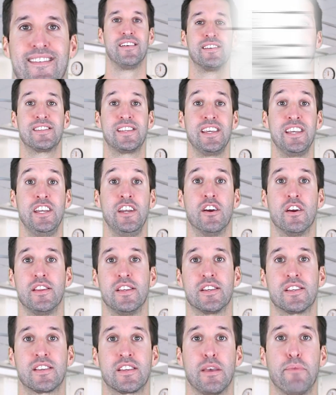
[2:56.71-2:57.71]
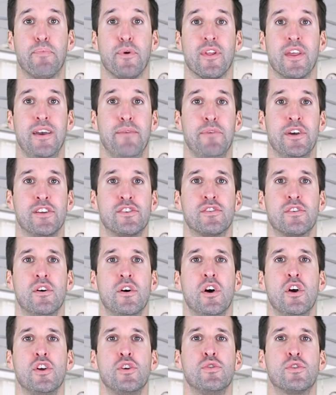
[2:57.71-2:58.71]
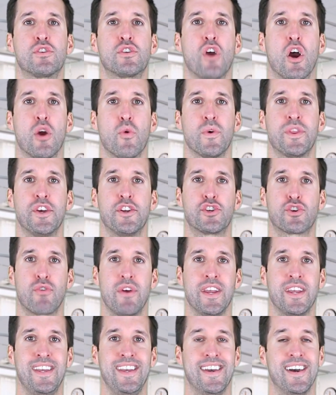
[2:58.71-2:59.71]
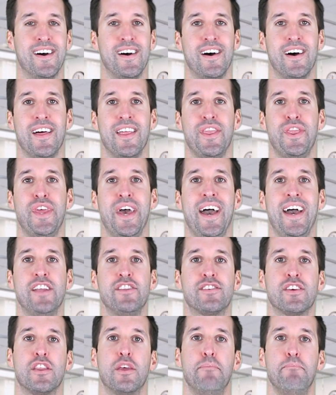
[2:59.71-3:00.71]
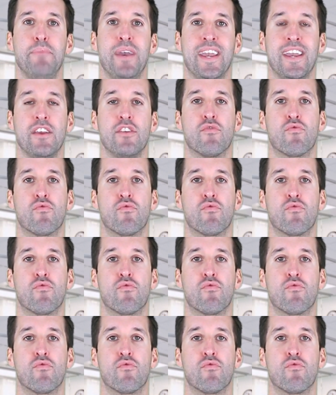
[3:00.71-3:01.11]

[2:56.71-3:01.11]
See here in this simple image, you start with the trachea, then to the main